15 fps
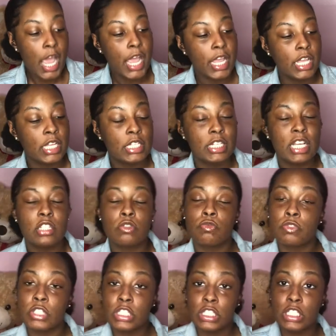And that's
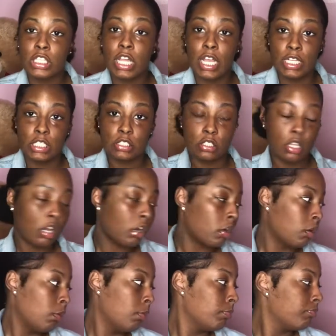really like
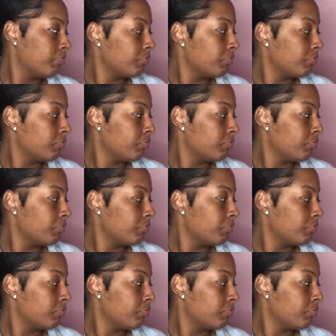the